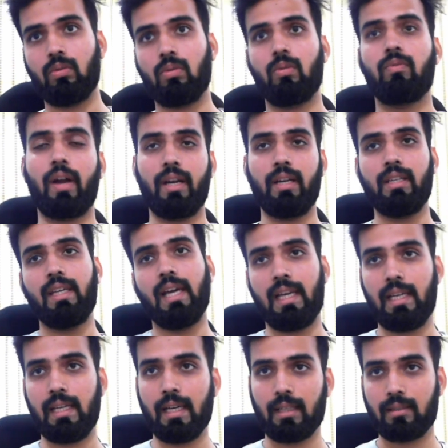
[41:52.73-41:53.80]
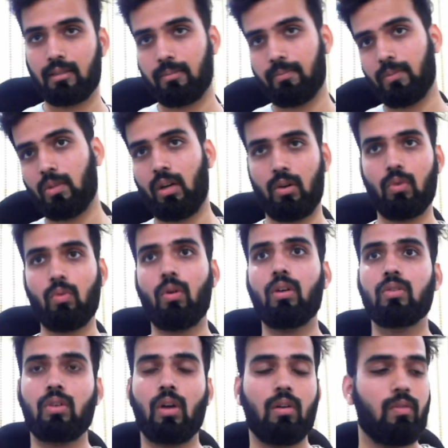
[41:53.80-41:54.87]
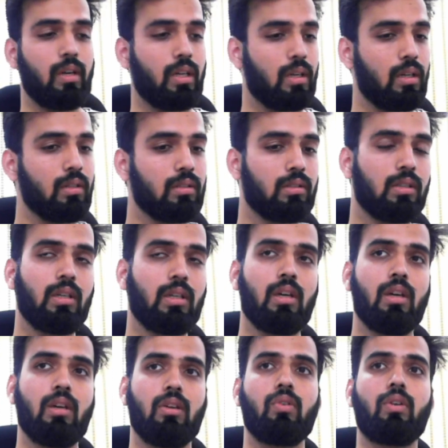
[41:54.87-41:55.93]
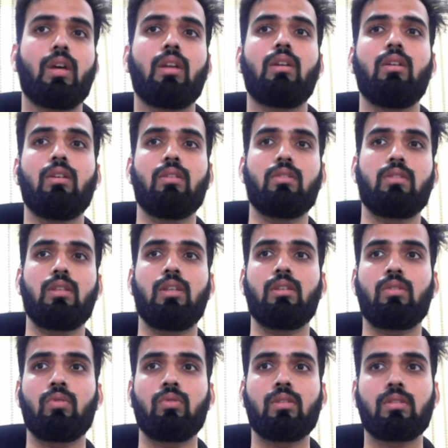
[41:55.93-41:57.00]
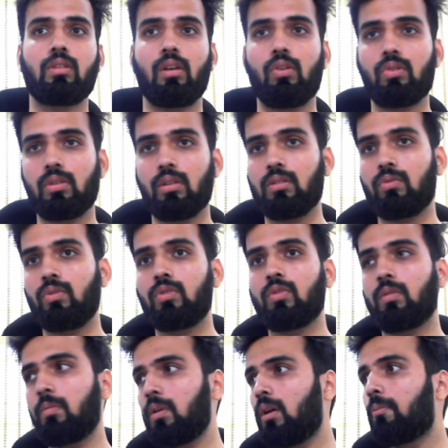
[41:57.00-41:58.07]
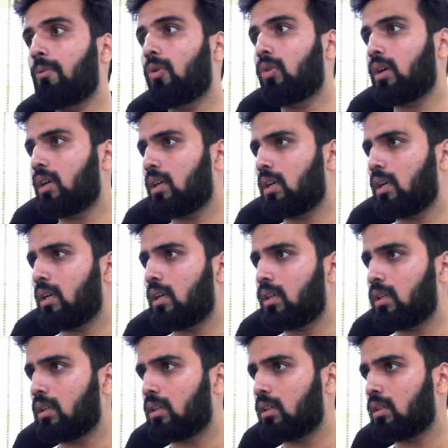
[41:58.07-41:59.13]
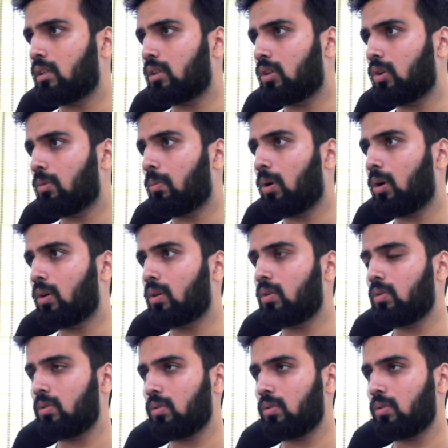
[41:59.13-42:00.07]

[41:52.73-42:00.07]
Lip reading: find the LEX. I don't want to solve it here. You can see through the solutions which would be uploaded tomorrow